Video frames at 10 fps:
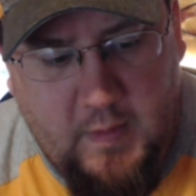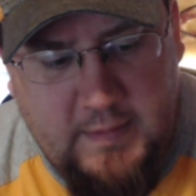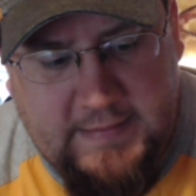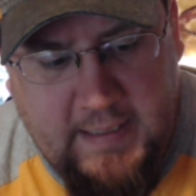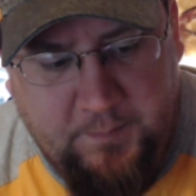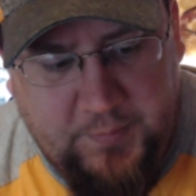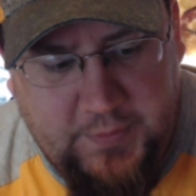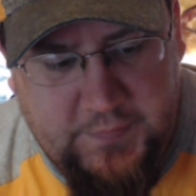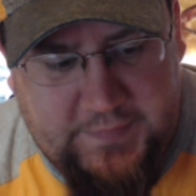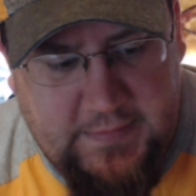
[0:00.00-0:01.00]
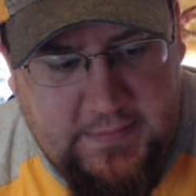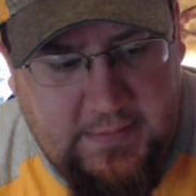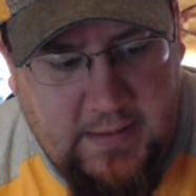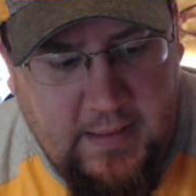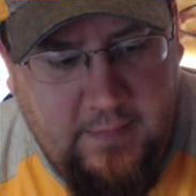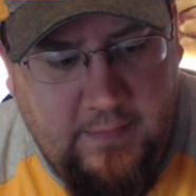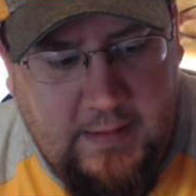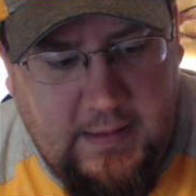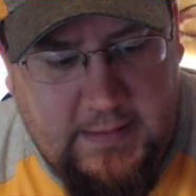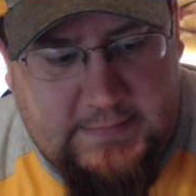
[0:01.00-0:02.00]
It's hemp lucid.
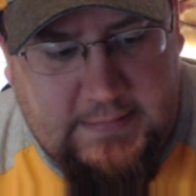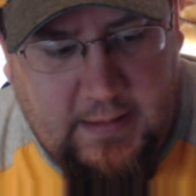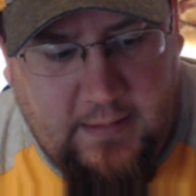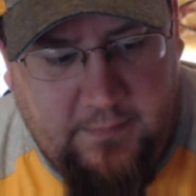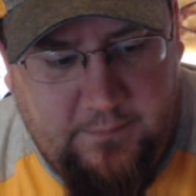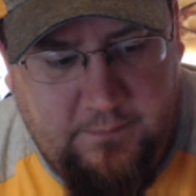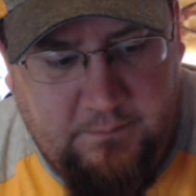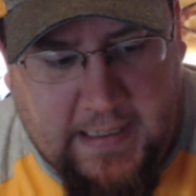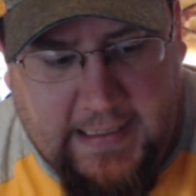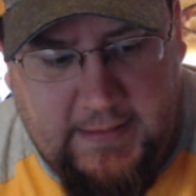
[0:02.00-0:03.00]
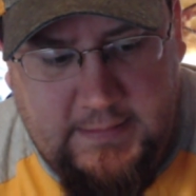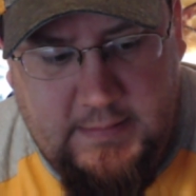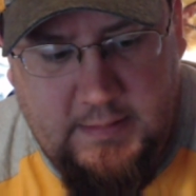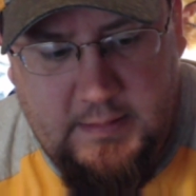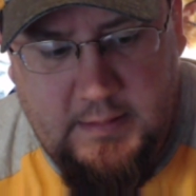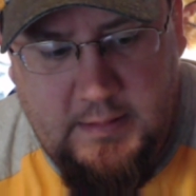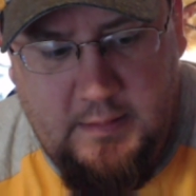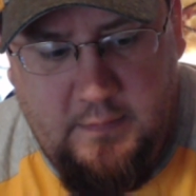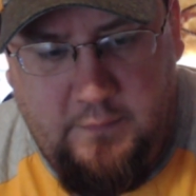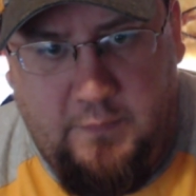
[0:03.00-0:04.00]
It's made
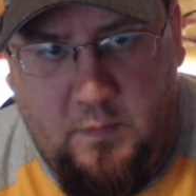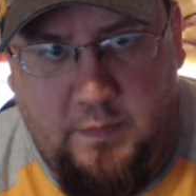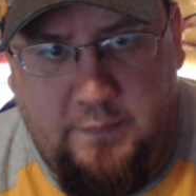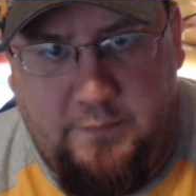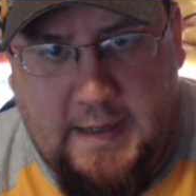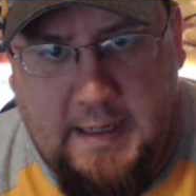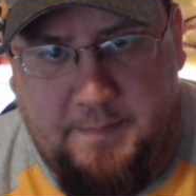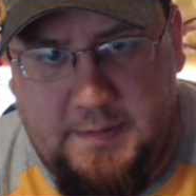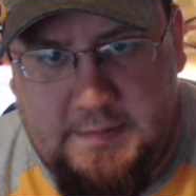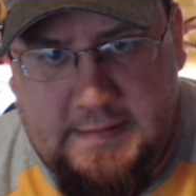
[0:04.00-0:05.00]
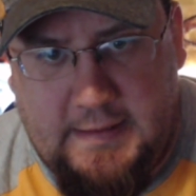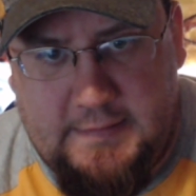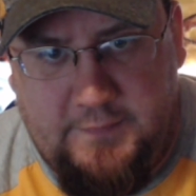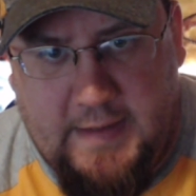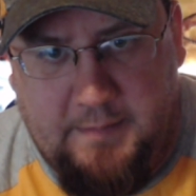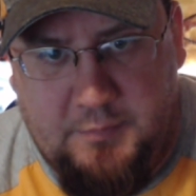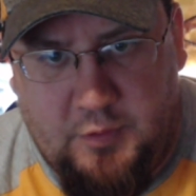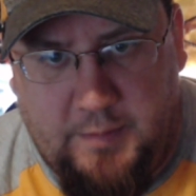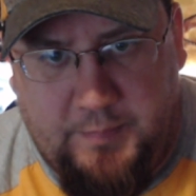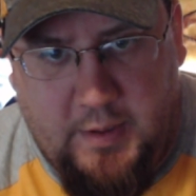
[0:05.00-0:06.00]
for the vape. It says vape
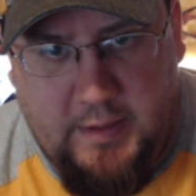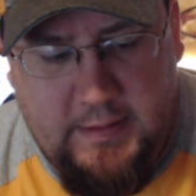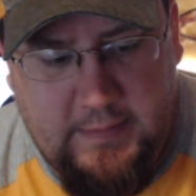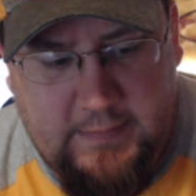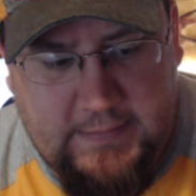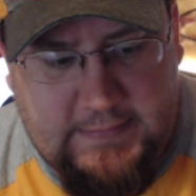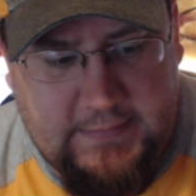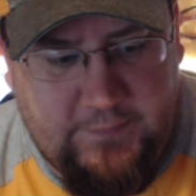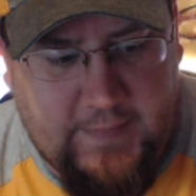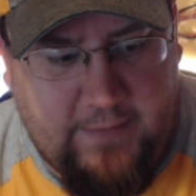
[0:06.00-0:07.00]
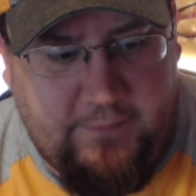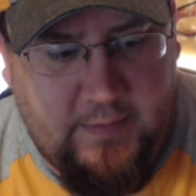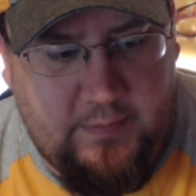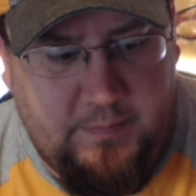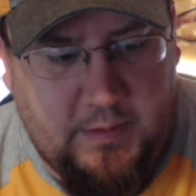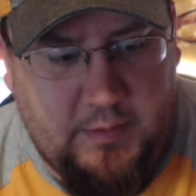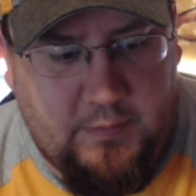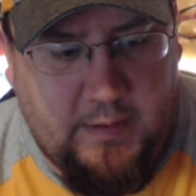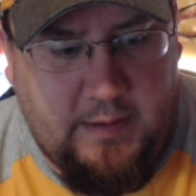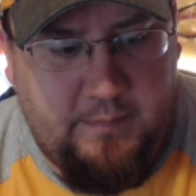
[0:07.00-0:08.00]
drip on it. This is 500
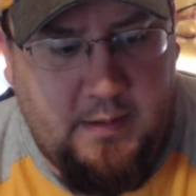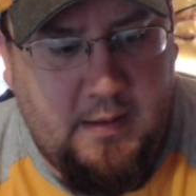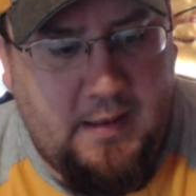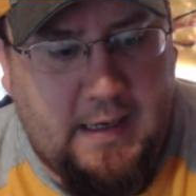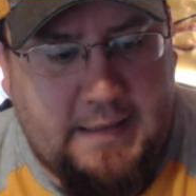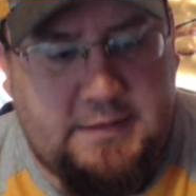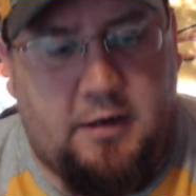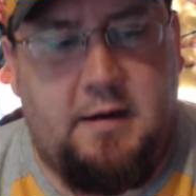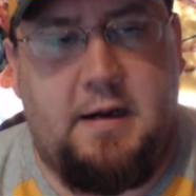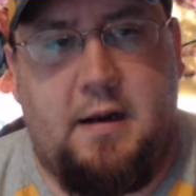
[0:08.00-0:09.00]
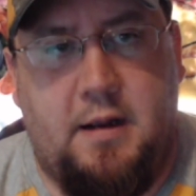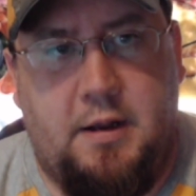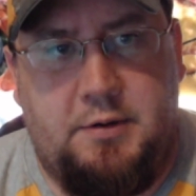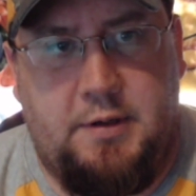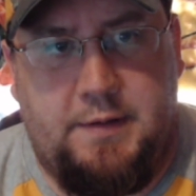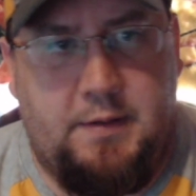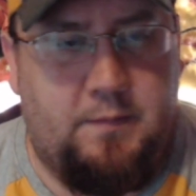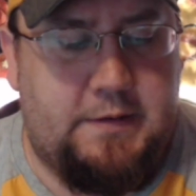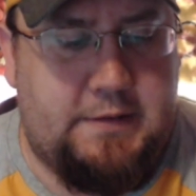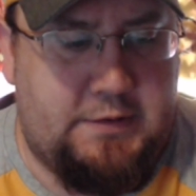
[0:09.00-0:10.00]
milligram. I started at 100, then
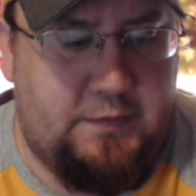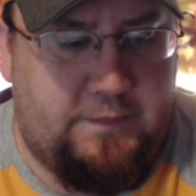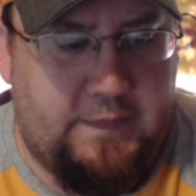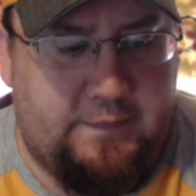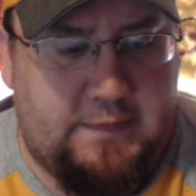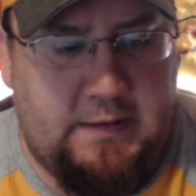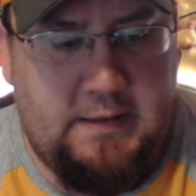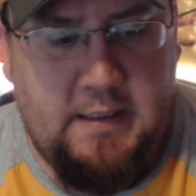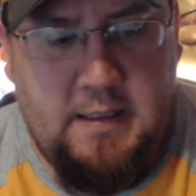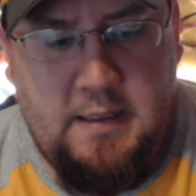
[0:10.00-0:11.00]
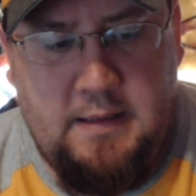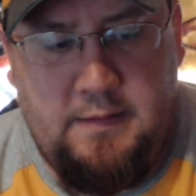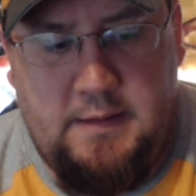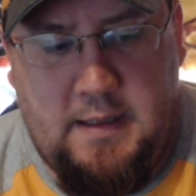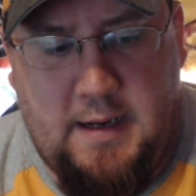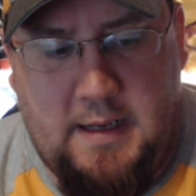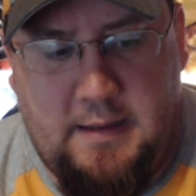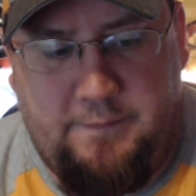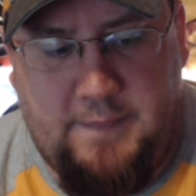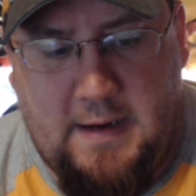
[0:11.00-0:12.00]
went to 250, then I had
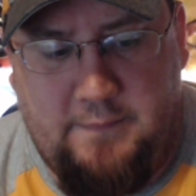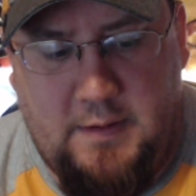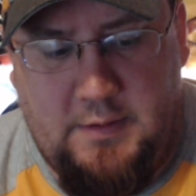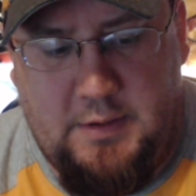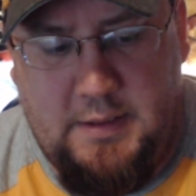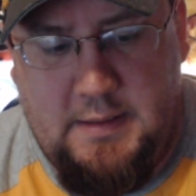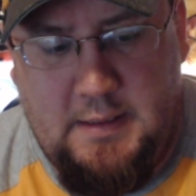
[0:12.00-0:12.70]
a 500.